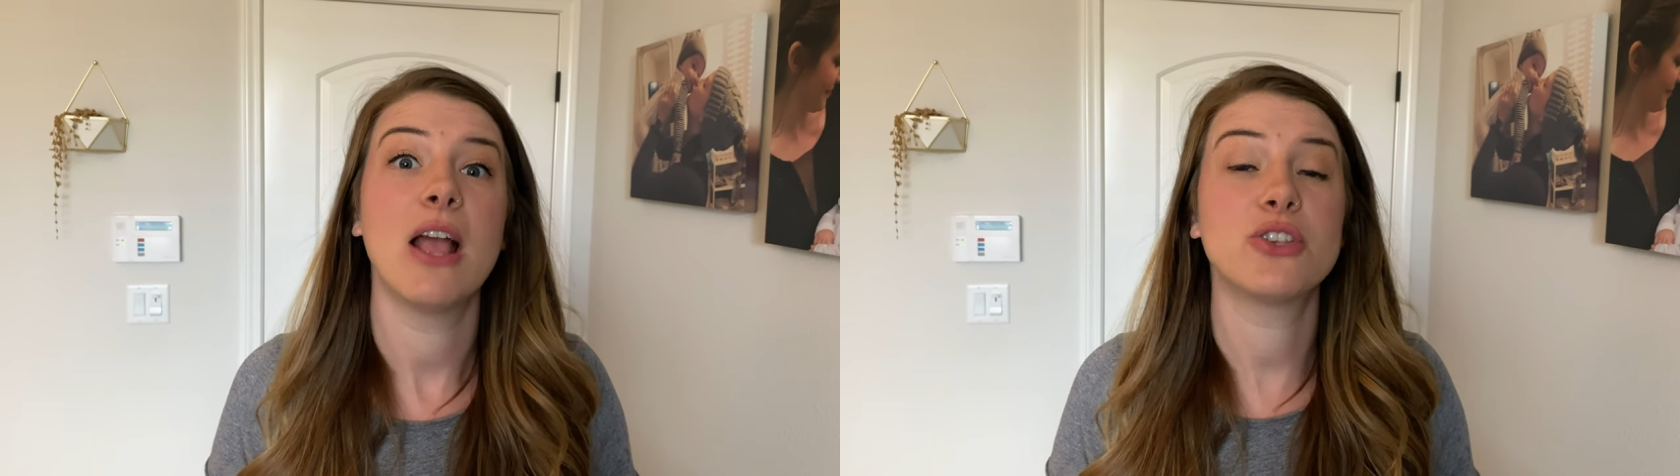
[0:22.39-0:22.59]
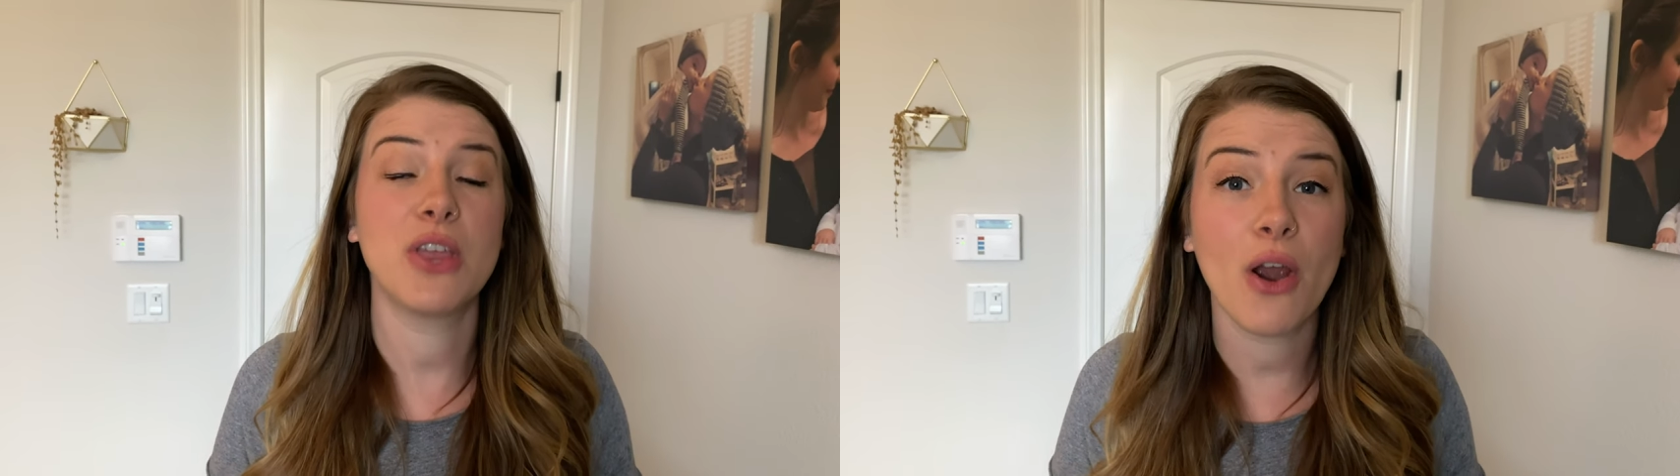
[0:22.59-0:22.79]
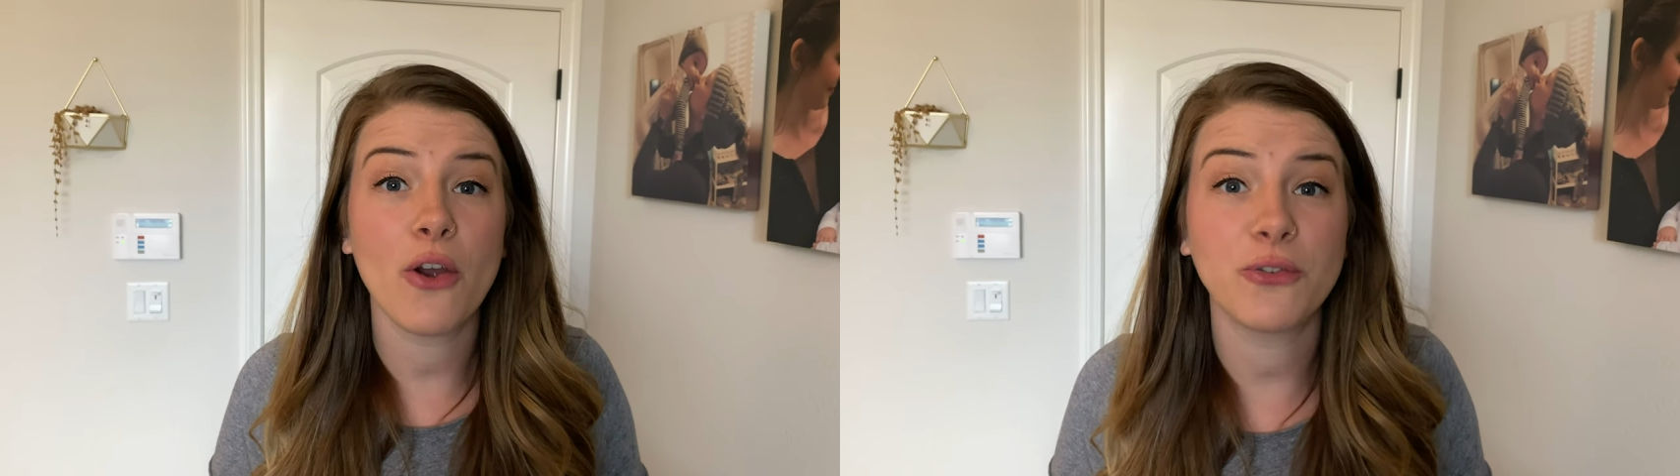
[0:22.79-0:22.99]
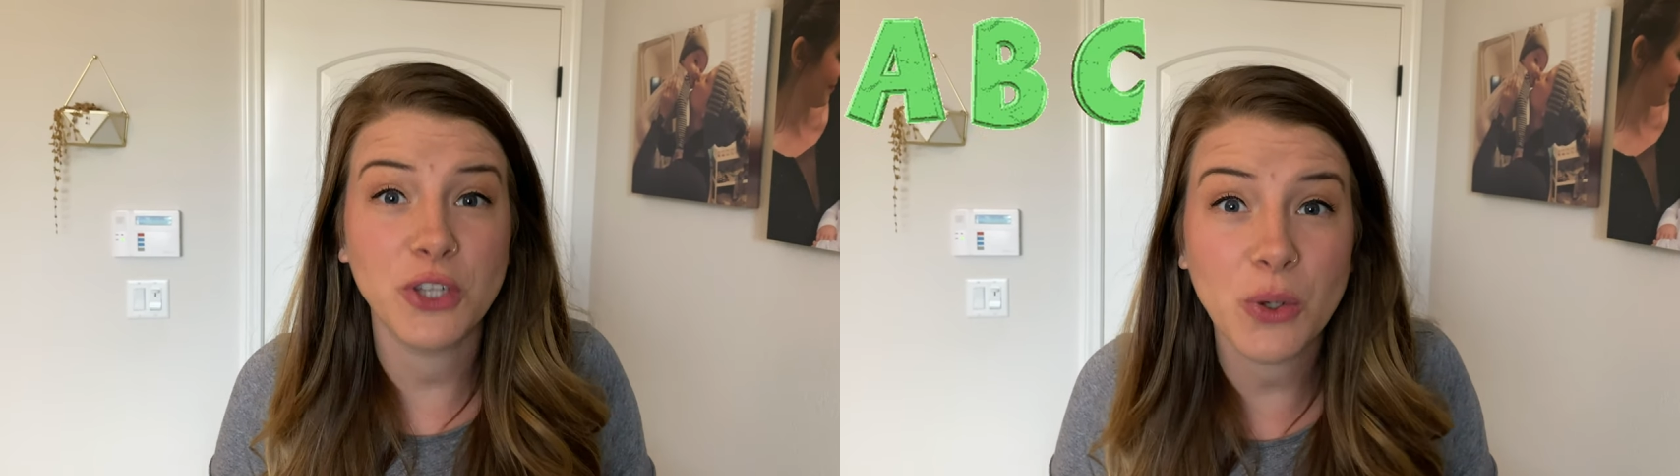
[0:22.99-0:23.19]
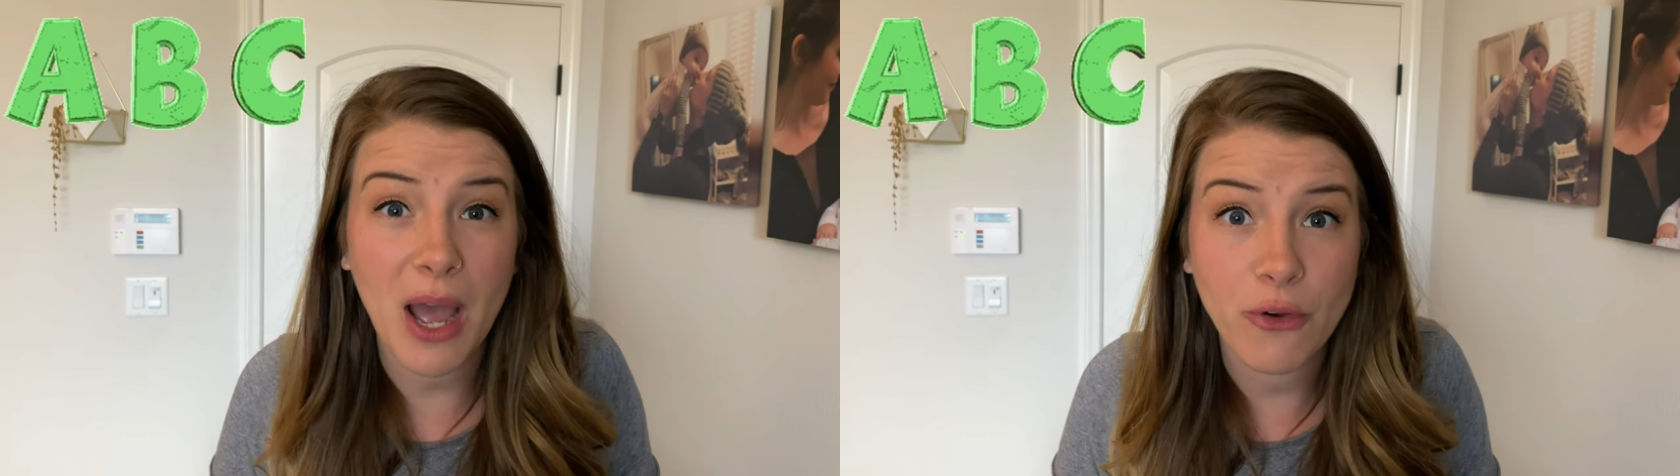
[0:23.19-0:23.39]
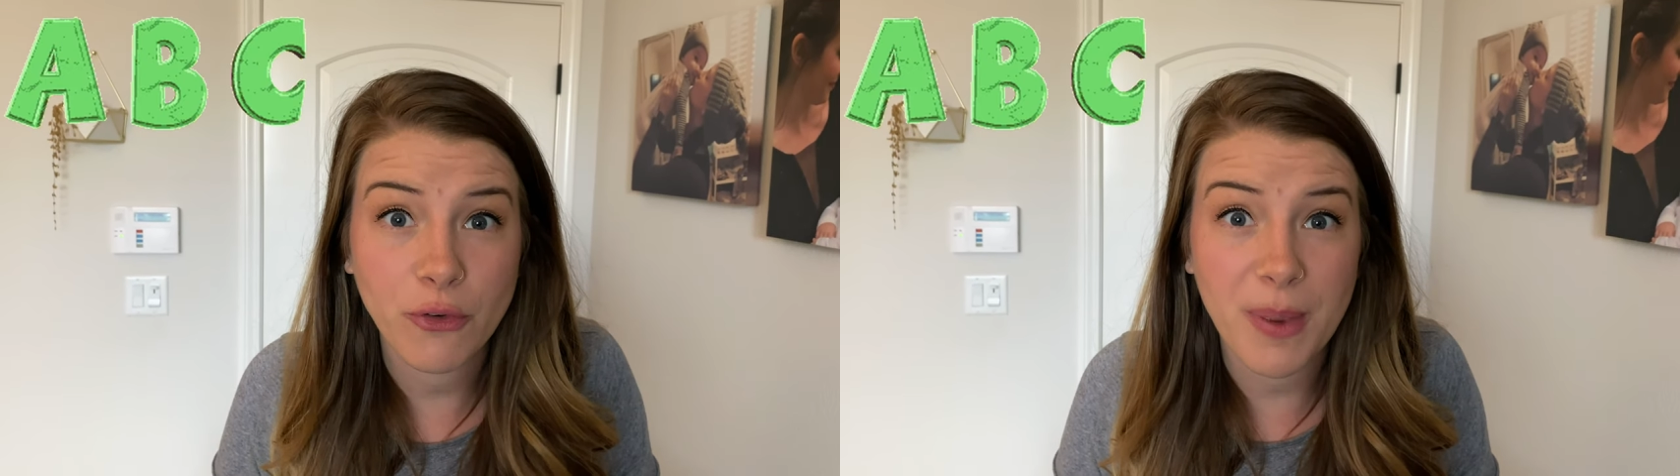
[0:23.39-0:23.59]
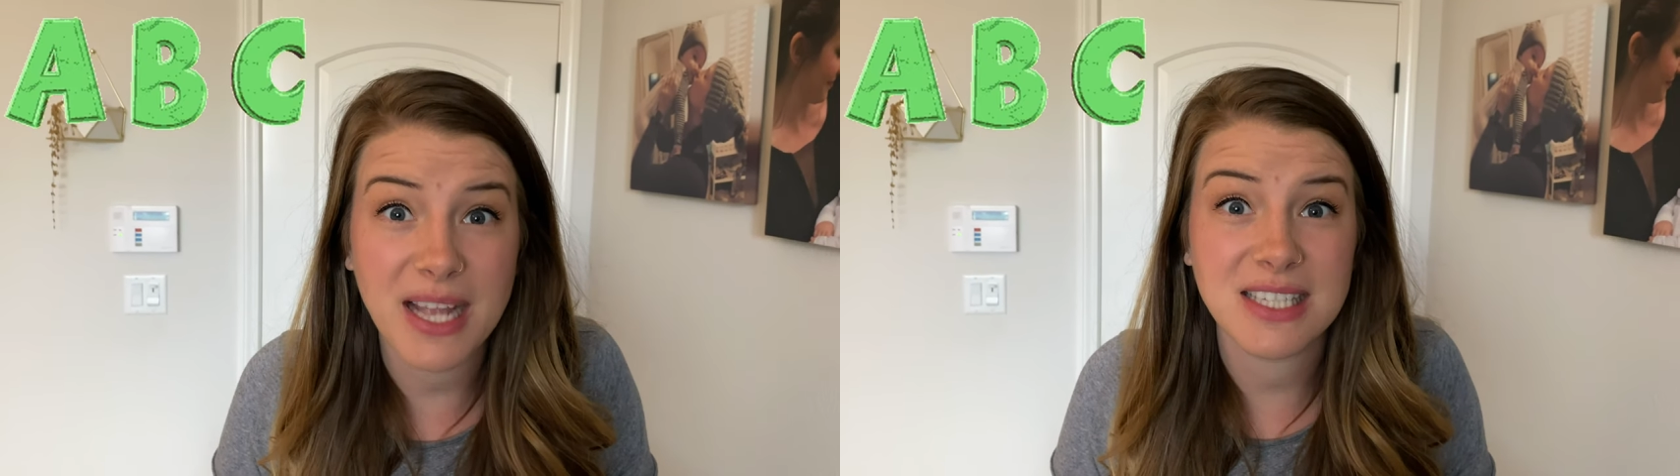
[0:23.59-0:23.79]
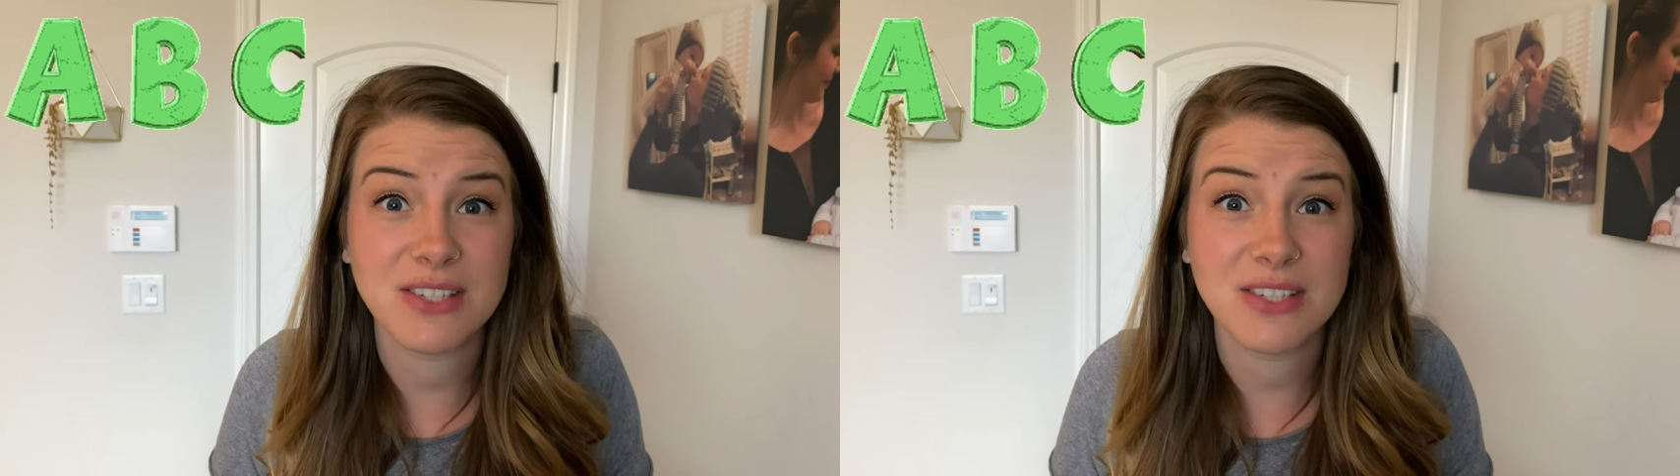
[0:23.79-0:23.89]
So there are a few alphabet